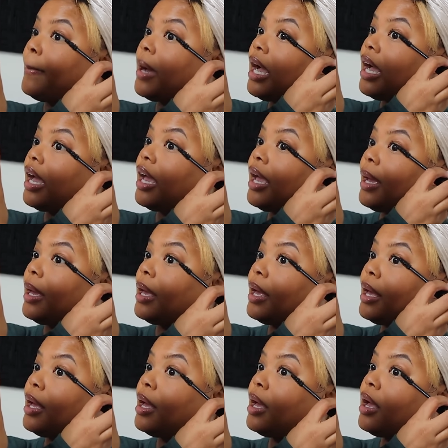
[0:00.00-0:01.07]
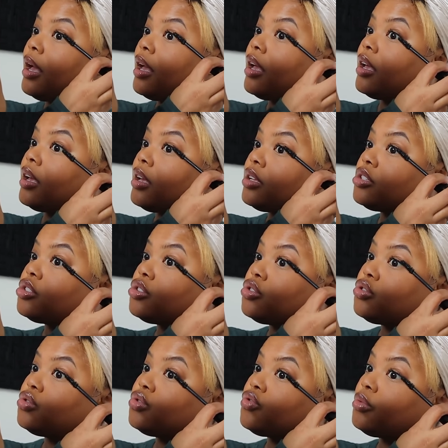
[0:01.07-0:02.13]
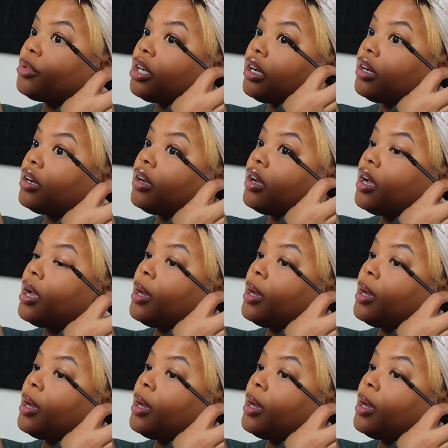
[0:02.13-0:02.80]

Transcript: my shoes from there.